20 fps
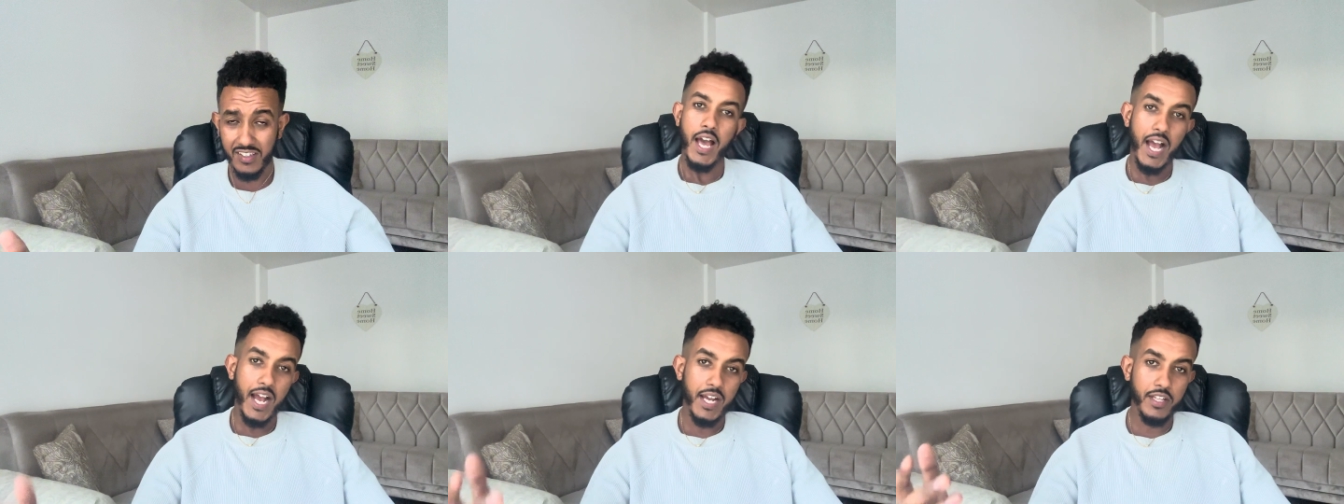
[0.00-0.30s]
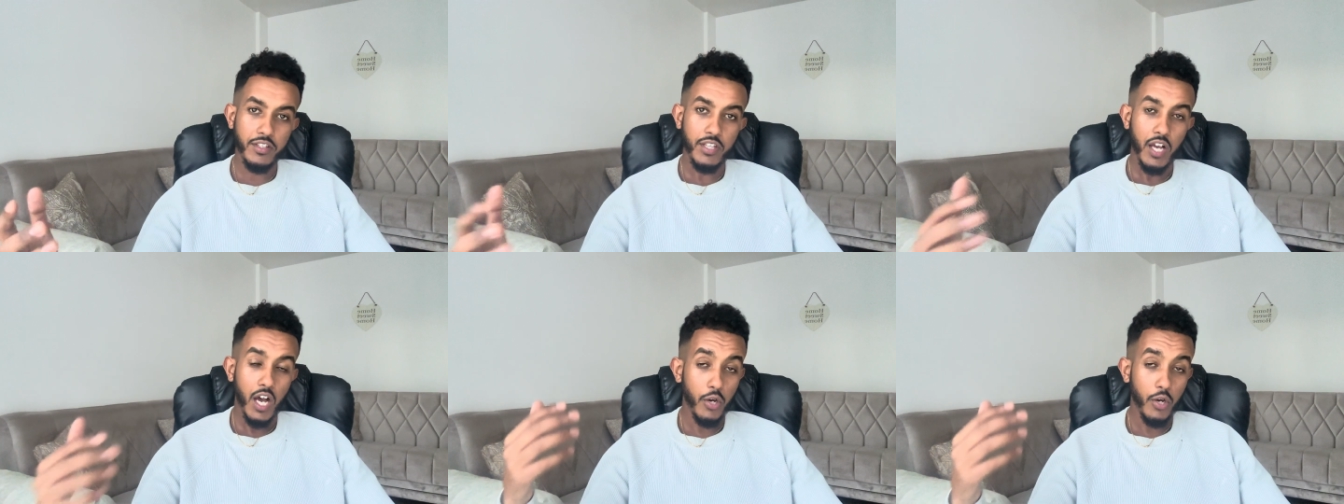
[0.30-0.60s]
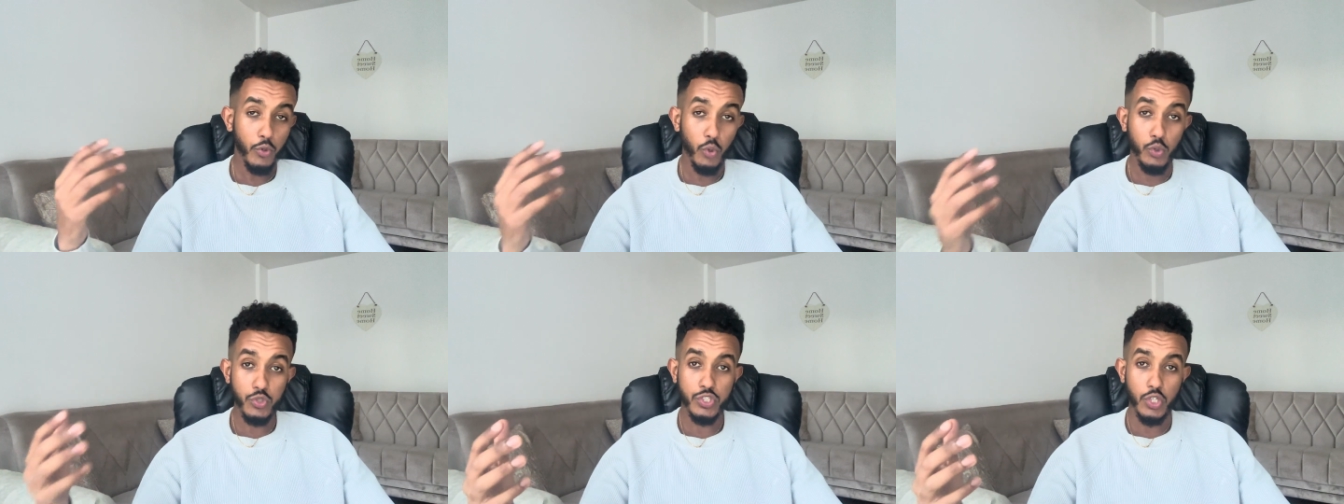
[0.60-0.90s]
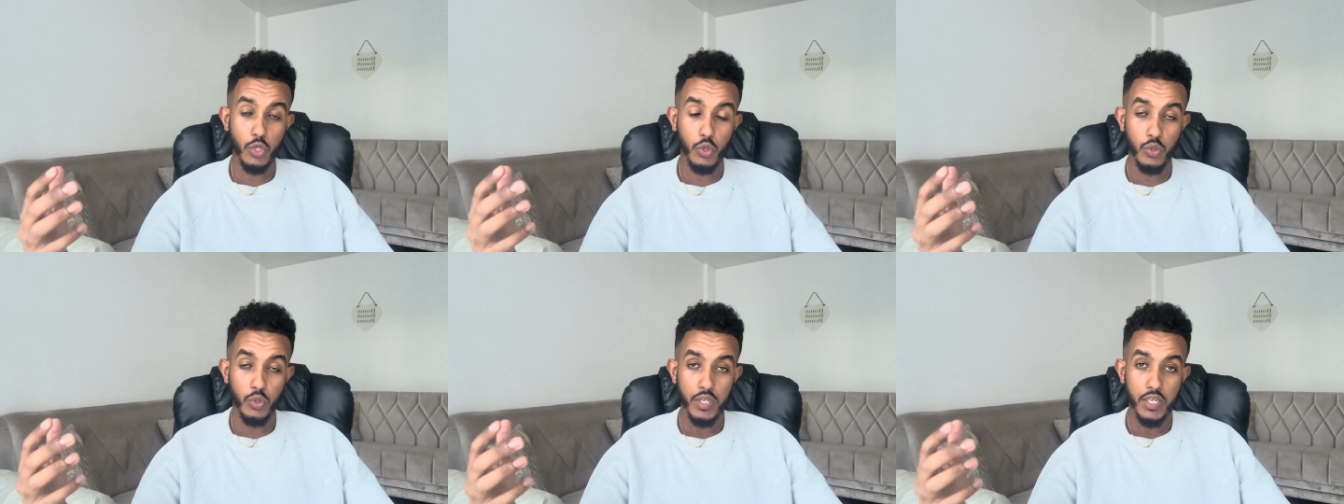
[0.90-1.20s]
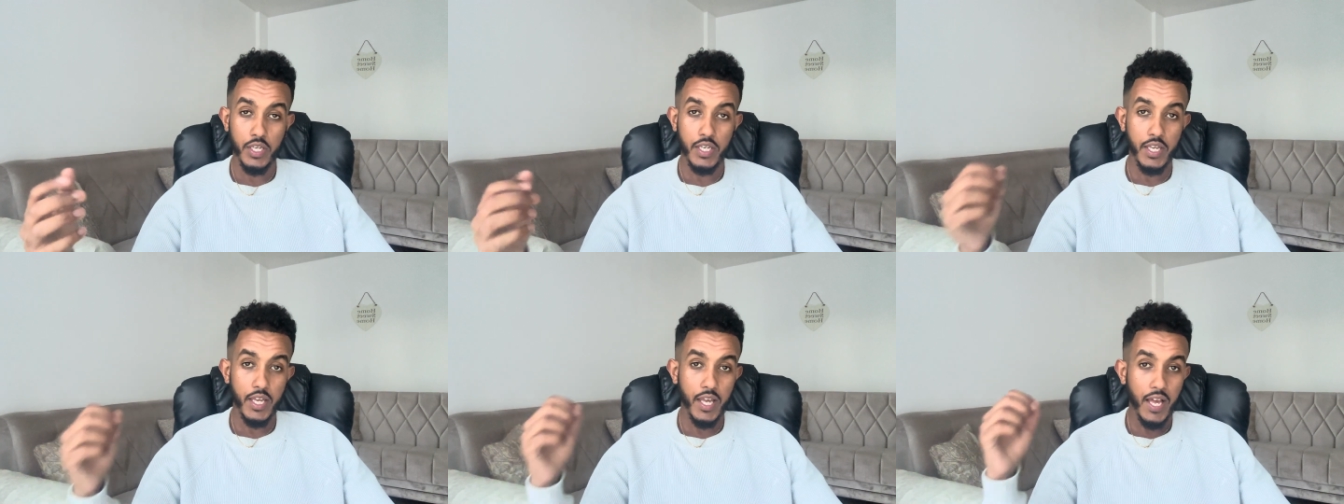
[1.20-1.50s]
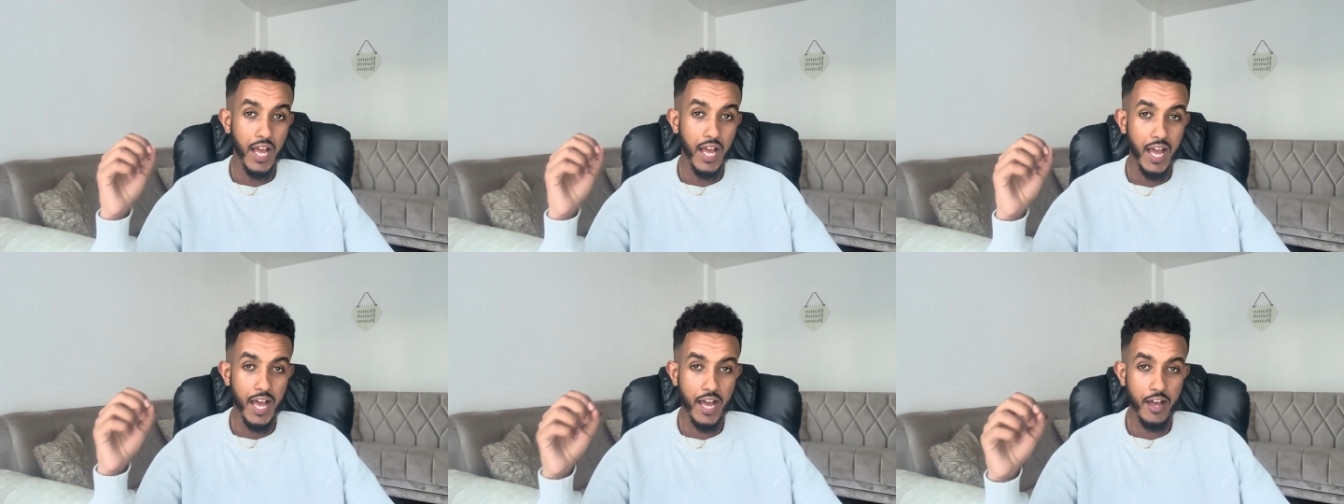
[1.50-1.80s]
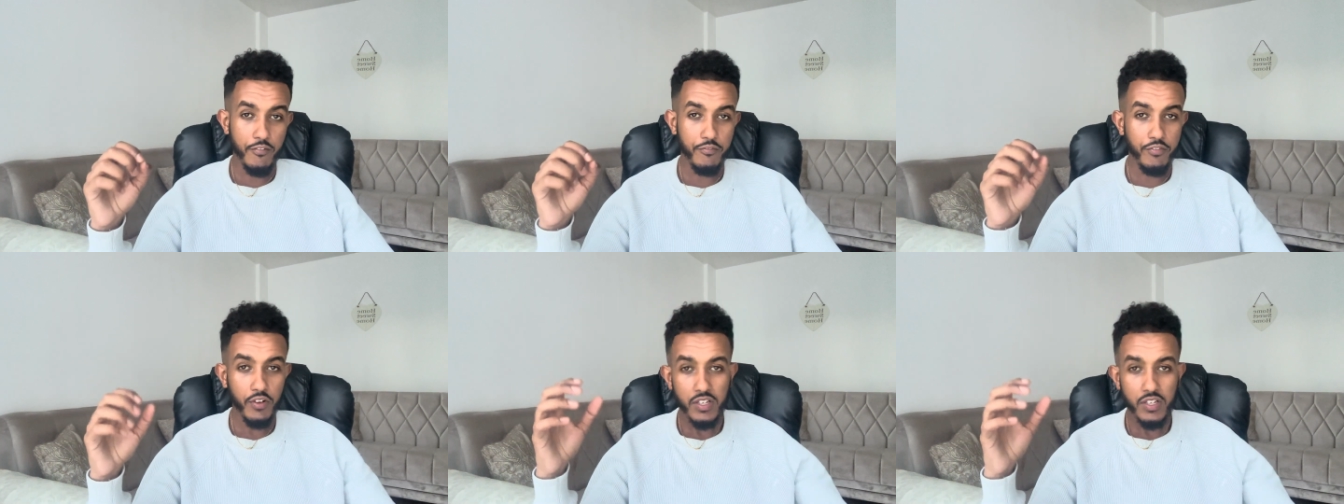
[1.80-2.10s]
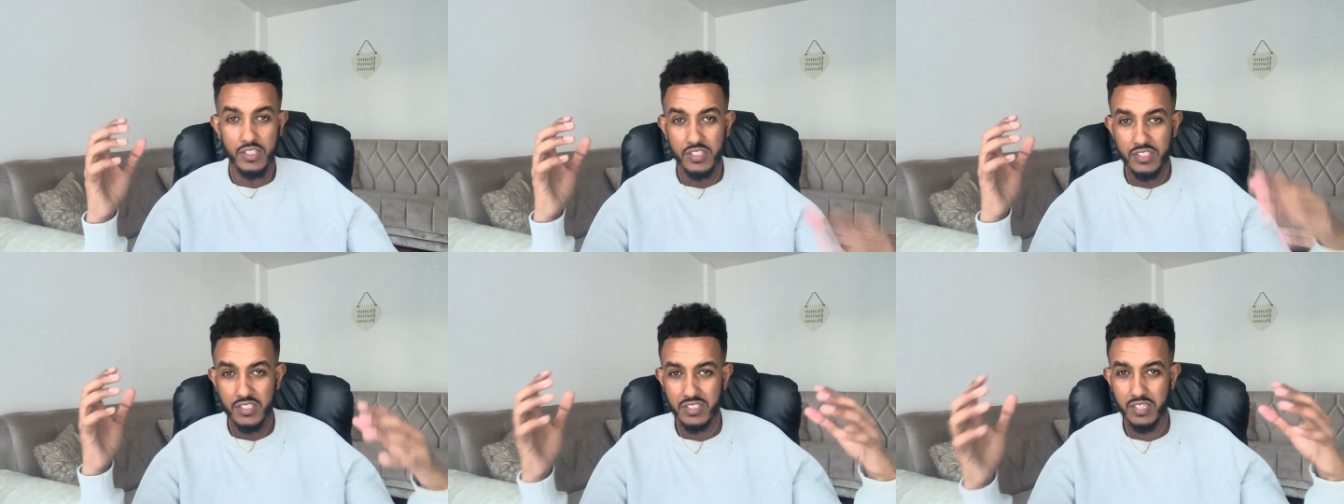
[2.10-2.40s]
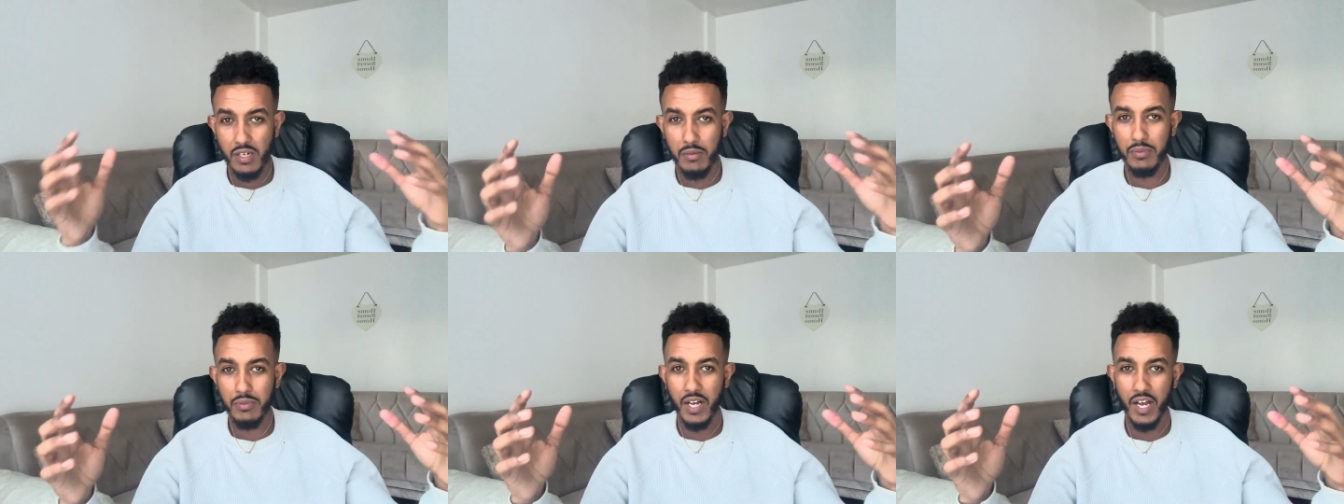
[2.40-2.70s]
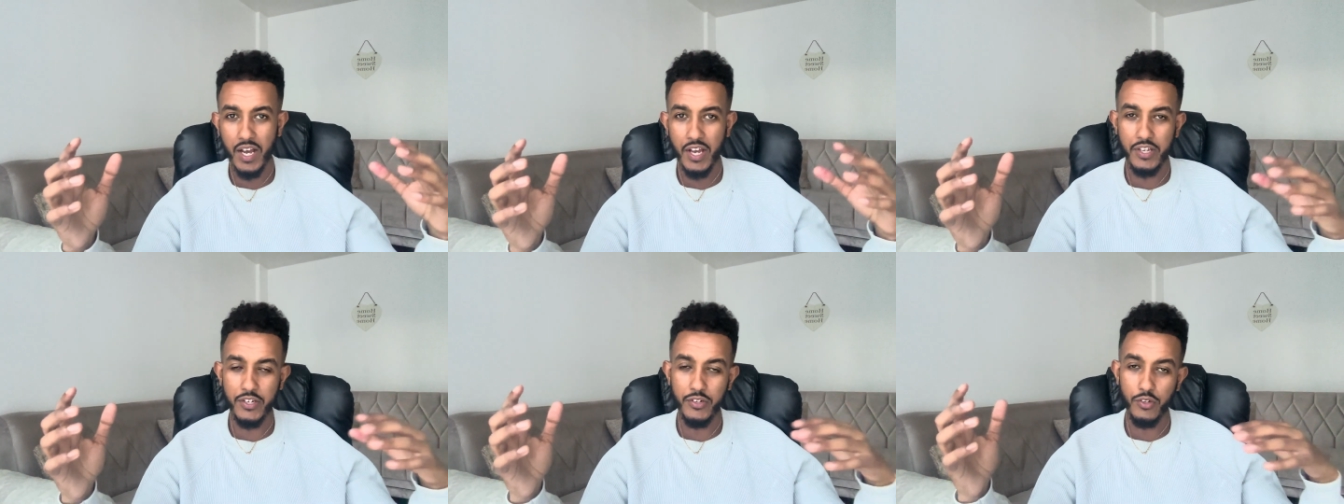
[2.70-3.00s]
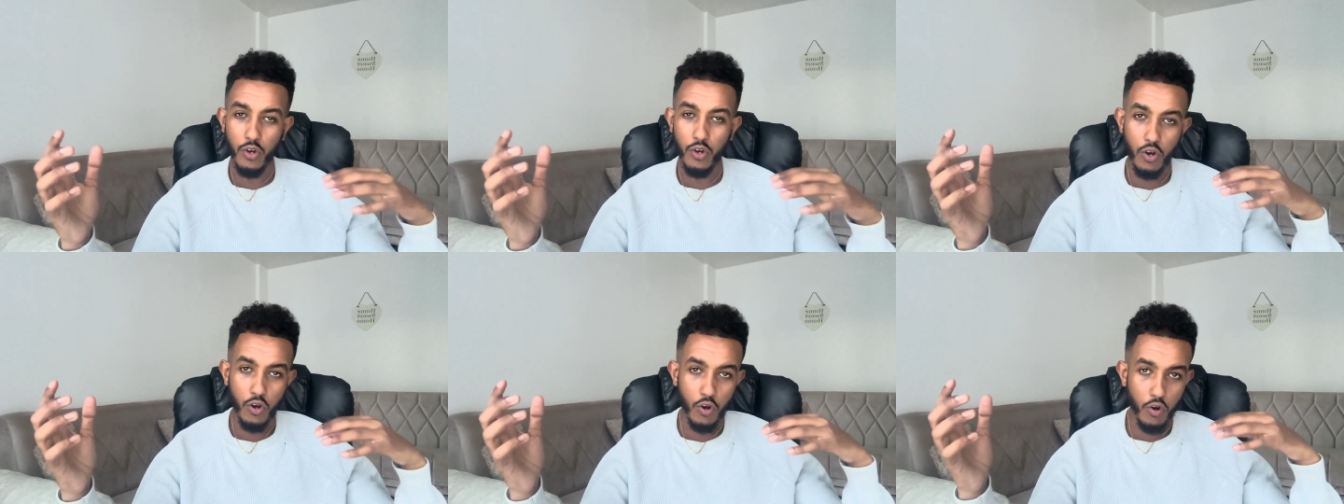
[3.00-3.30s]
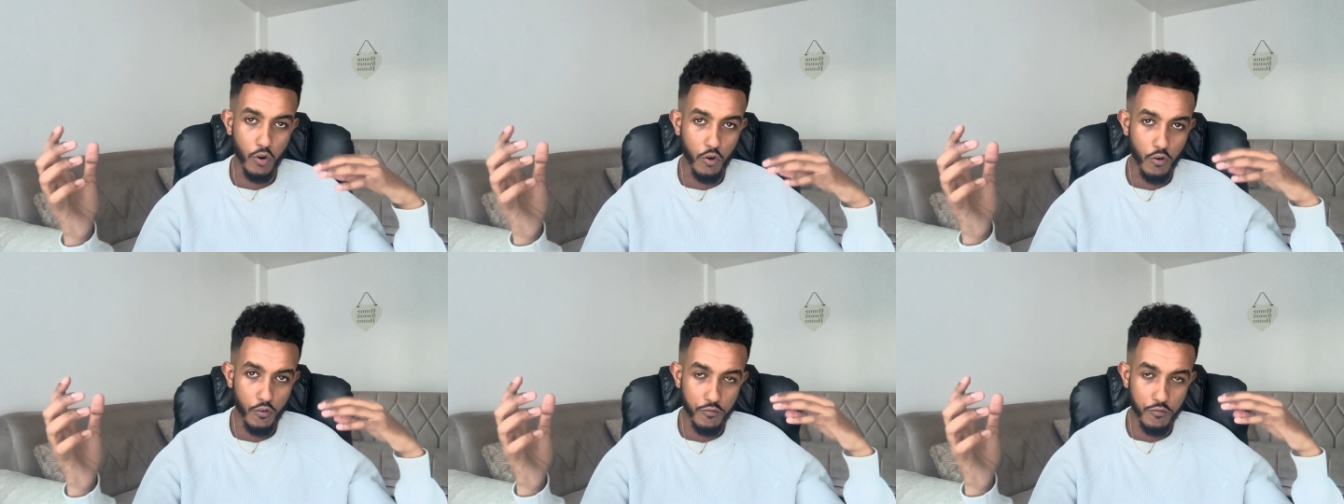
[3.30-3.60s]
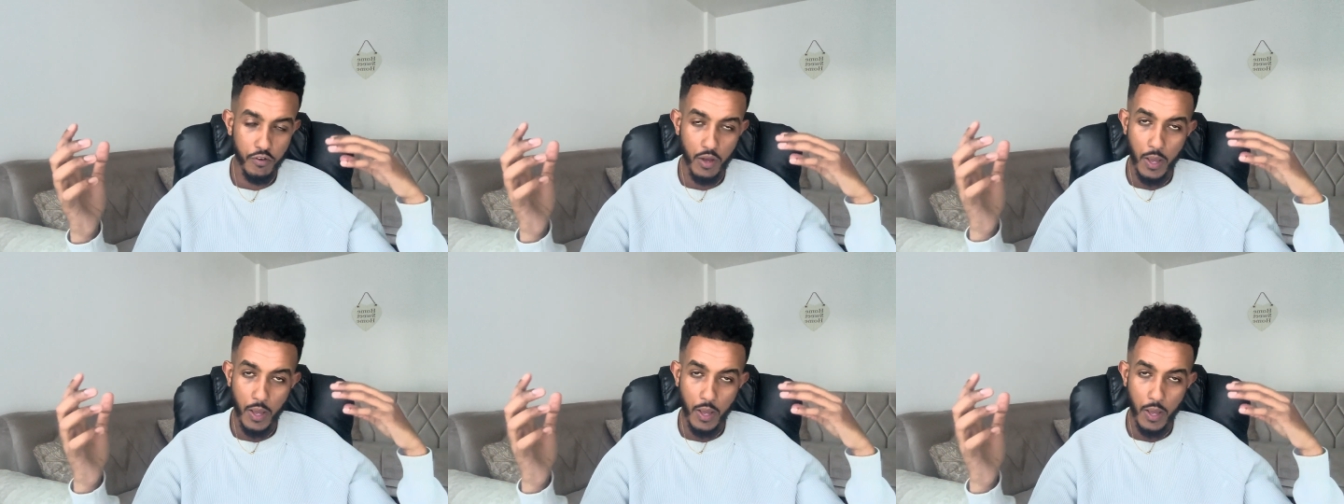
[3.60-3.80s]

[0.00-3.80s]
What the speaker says: And I would also have some kind of